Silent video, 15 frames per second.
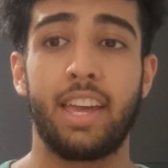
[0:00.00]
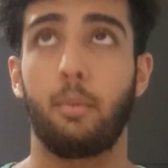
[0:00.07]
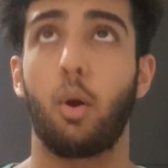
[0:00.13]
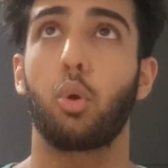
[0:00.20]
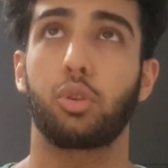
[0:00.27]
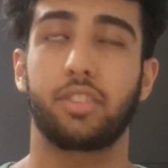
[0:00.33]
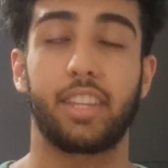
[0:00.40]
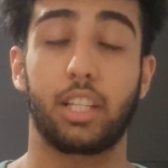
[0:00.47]

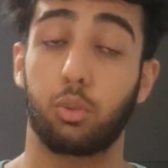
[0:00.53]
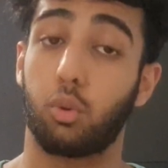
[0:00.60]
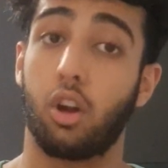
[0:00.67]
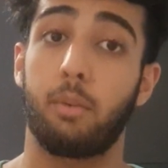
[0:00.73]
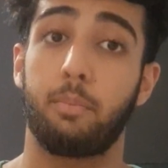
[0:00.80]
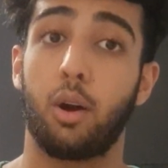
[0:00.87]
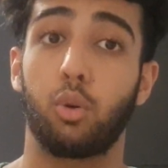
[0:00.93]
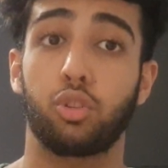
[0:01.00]
Most things were
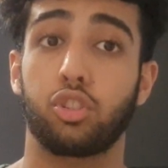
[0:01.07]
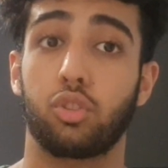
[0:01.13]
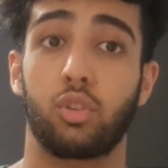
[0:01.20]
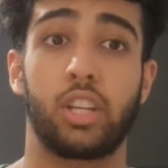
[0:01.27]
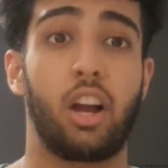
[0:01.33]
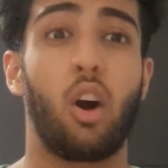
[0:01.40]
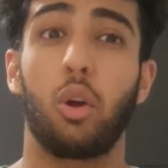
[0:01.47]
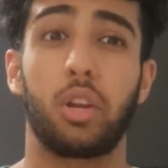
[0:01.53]

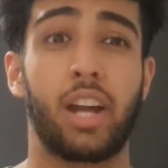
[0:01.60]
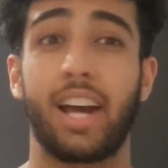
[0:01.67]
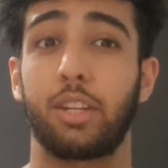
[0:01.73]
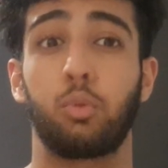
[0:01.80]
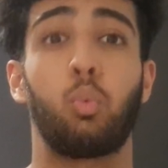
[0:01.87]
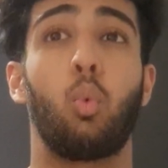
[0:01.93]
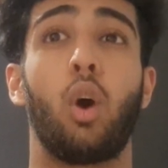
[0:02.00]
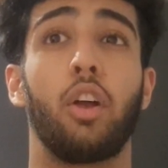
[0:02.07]
compulsory. I only
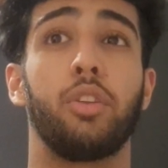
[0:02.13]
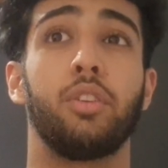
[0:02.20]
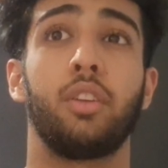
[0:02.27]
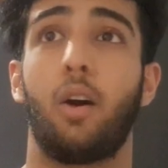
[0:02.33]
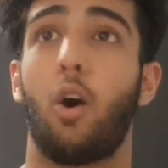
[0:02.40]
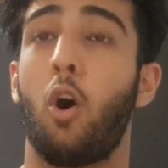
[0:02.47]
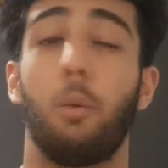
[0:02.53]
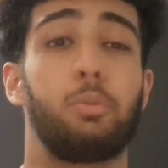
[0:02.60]
had one
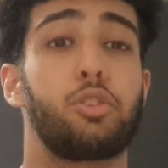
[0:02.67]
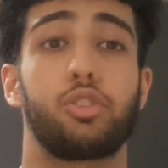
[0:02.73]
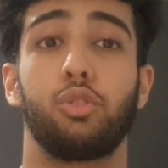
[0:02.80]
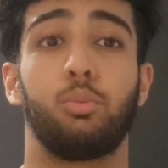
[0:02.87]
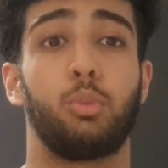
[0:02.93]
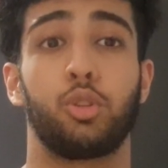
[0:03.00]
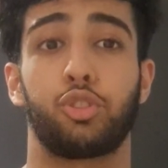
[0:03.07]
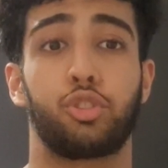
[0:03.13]

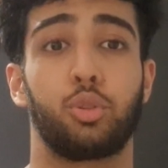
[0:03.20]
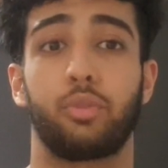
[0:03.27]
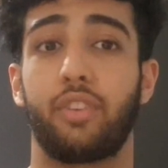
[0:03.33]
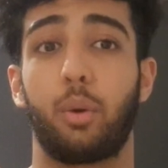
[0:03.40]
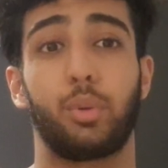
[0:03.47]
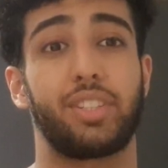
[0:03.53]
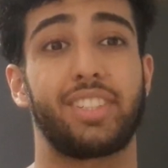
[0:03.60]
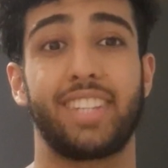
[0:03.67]
optional module if
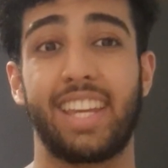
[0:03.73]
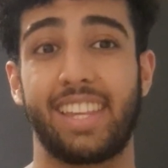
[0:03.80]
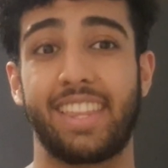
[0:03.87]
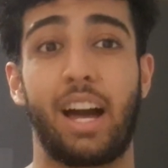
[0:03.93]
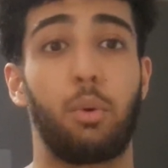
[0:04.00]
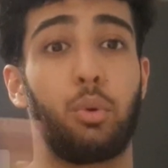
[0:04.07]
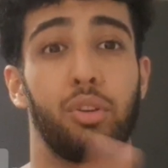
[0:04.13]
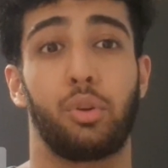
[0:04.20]
I want to take
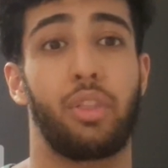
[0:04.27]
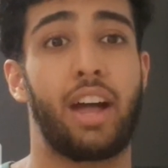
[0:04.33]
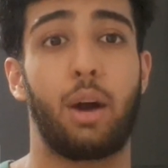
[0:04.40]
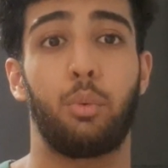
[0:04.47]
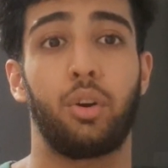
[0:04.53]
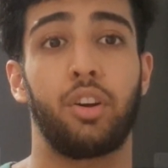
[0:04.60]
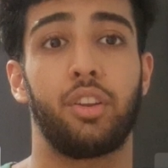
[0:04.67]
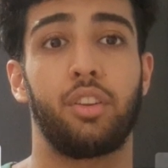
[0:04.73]
that one or
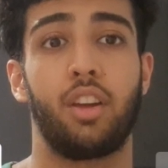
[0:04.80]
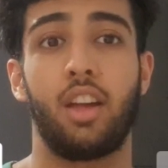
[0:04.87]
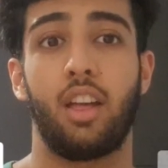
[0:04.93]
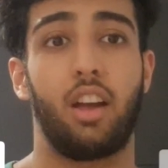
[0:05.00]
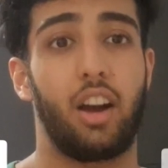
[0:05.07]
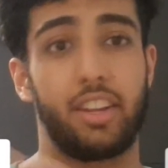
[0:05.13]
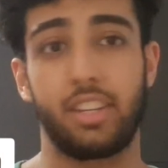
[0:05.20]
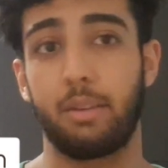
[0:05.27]
that one,
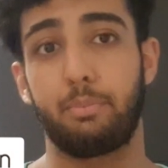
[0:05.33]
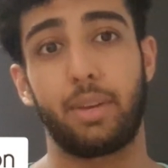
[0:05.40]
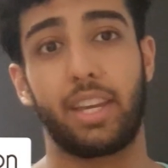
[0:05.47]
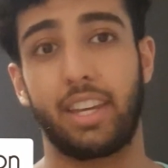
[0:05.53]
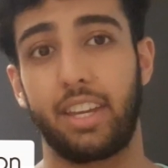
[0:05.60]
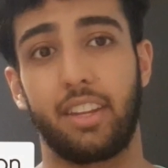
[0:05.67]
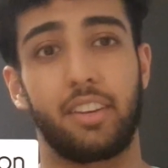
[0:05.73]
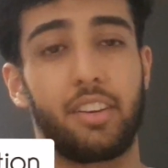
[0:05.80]
and they're
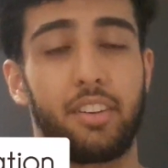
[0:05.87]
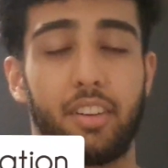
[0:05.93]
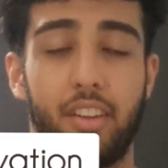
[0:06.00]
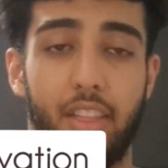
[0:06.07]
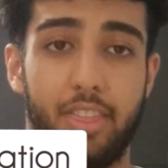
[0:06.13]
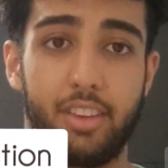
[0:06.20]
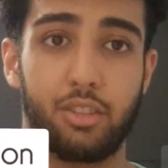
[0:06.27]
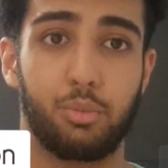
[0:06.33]
picking
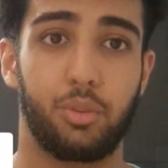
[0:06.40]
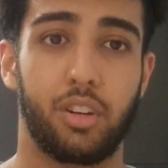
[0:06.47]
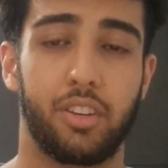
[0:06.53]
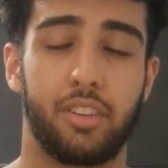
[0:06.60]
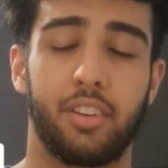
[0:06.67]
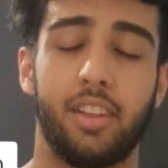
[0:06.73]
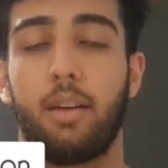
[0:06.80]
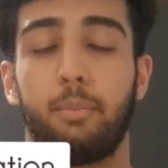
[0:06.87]
this
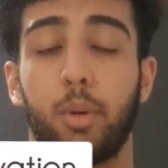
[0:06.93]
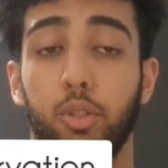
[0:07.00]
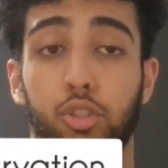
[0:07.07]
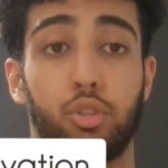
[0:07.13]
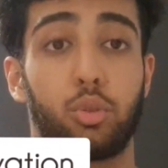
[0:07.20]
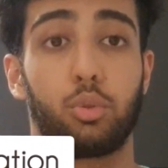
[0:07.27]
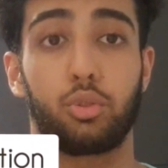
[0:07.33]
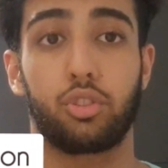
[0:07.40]
one,
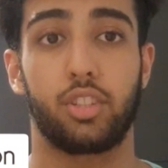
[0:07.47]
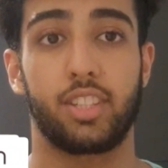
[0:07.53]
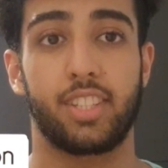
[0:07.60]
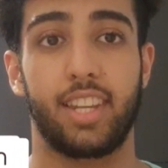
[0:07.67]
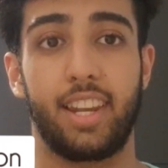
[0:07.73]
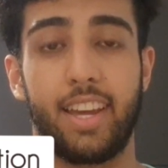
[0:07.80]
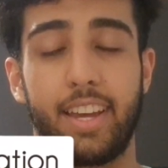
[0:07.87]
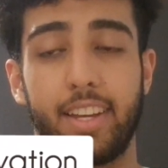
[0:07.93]
modules to
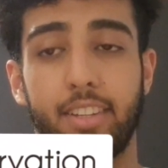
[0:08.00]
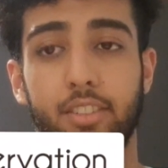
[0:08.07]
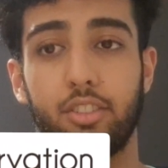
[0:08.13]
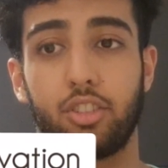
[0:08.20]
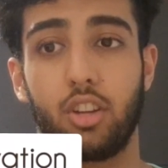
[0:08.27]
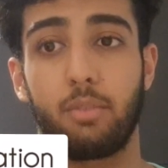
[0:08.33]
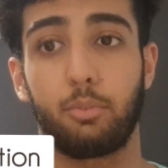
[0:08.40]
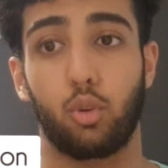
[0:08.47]
select.
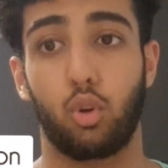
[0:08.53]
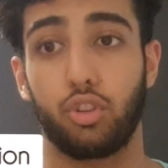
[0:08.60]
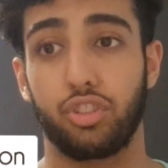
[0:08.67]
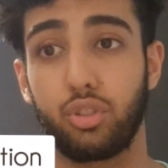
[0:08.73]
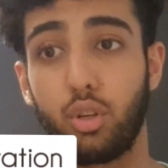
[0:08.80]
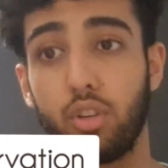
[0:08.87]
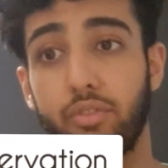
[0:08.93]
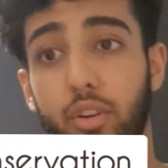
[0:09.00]
So I'm
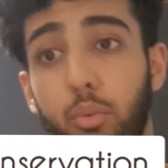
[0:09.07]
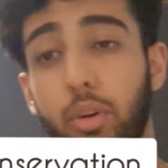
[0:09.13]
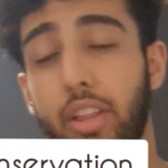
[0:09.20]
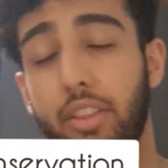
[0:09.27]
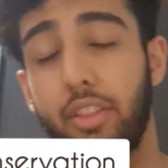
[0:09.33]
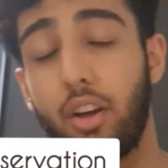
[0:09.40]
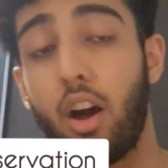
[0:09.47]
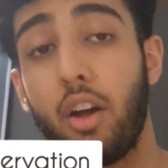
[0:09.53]
crossing over
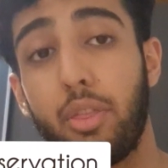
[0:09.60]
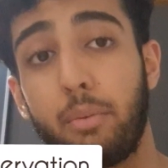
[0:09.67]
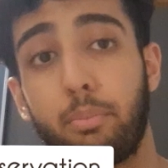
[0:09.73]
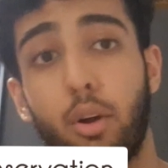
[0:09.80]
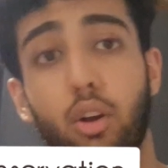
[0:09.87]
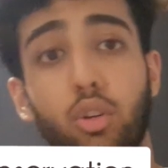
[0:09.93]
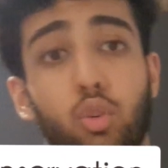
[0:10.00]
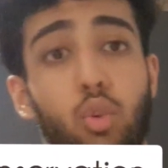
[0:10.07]
with other
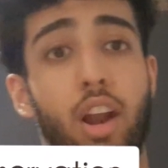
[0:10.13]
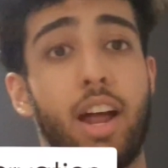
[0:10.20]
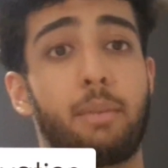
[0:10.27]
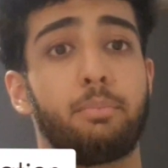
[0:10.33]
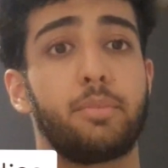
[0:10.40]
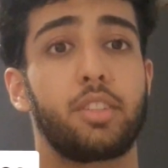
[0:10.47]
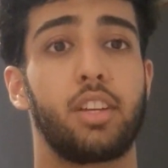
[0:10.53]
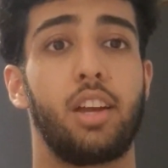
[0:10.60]

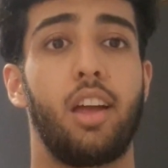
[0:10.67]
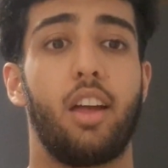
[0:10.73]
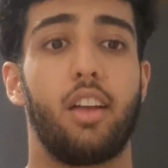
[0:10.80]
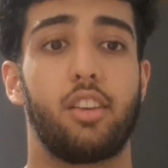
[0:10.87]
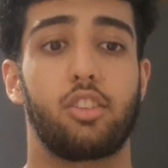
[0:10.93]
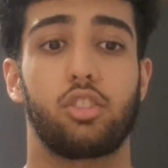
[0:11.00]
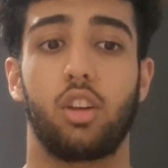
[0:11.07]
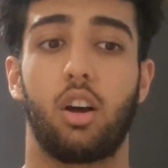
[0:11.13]
programs
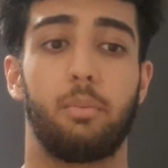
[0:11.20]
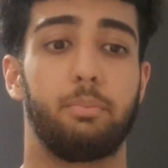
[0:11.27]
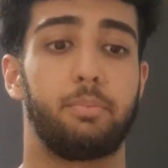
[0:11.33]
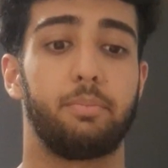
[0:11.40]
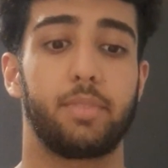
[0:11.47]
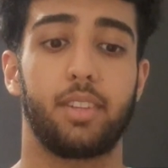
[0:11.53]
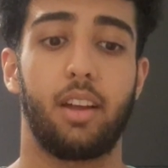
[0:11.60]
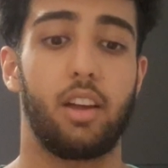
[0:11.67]

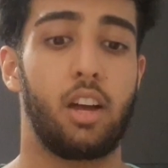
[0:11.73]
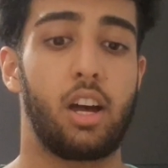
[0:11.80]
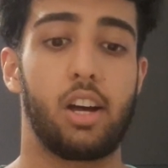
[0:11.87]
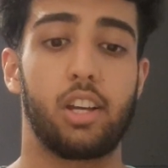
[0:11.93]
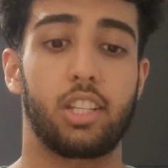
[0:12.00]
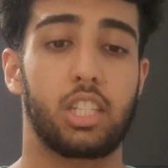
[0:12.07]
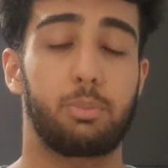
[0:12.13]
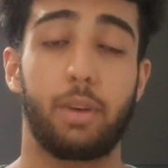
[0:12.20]
some
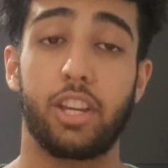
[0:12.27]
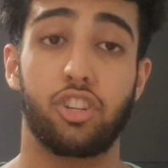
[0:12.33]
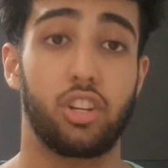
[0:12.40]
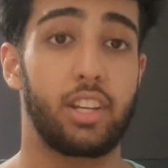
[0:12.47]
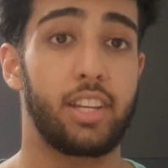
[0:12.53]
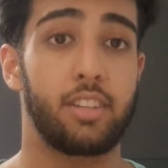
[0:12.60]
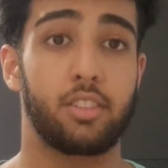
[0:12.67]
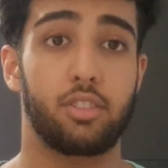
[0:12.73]

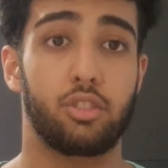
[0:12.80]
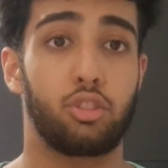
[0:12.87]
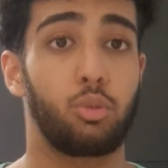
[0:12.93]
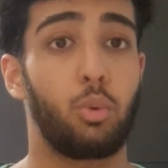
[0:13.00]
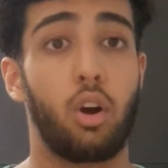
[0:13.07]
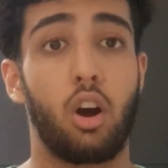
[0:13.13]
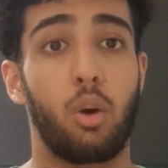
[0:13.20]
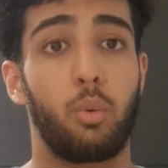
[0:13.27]
specialists to
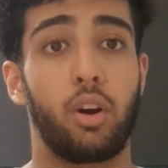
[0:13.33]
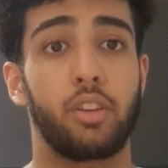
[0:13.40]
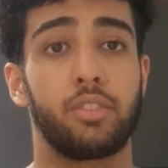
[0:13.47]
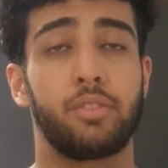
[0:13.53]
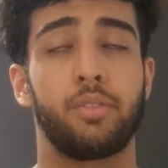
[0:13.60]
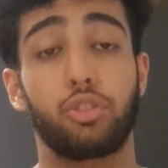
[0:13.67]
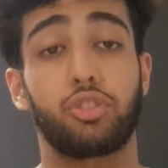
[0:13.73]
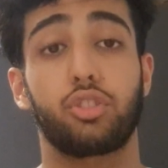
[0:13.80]

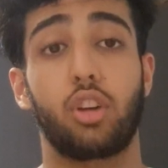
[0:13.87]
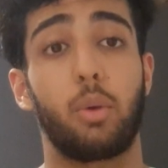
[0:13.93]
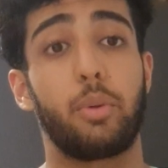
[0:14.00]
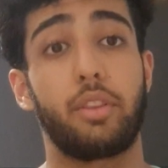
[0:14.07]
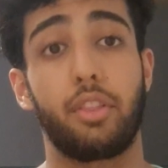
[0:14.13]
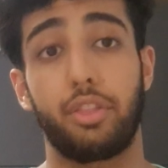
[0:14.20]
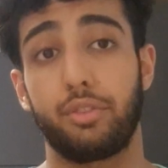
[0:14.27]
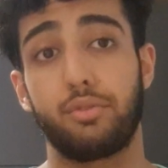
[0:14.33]
R1. Whilst
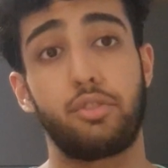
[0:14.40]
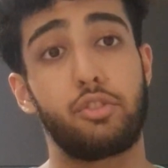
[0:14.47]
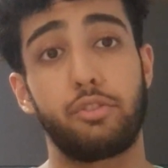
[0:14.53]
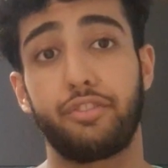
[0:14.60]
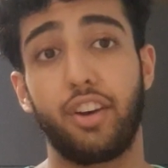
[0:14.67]
going through